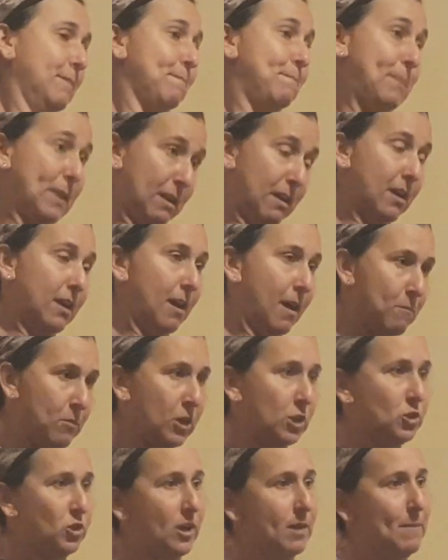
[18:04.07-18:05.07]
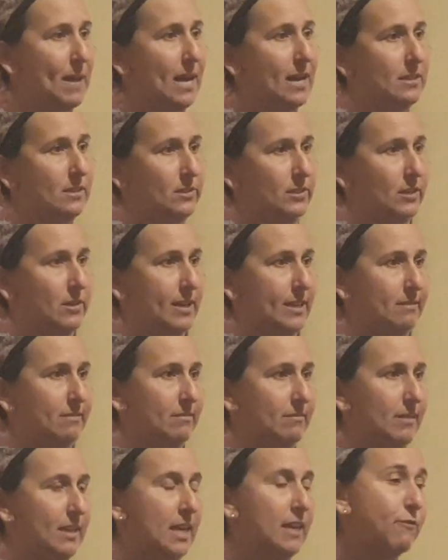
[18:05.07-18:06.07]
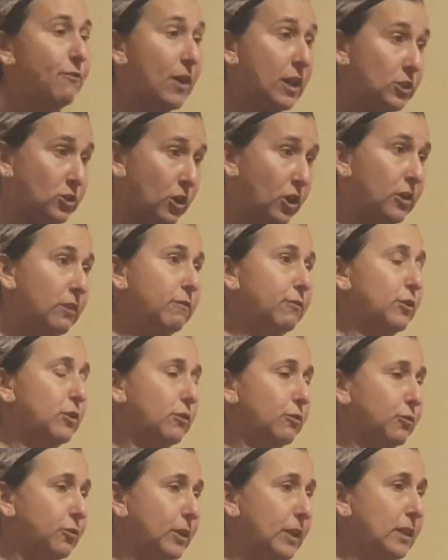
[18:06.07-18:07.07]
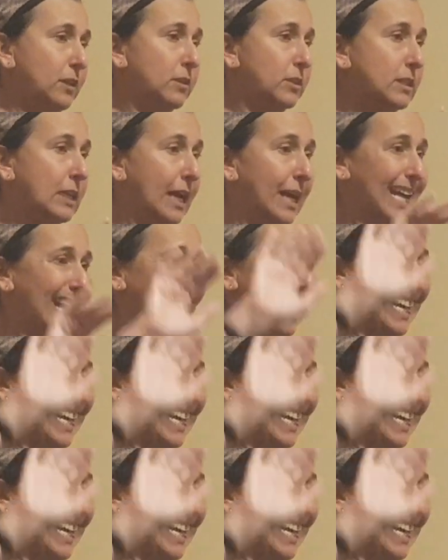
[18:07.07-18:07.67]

But I'm going to try my hardest tonight. If I don't, feel free to say,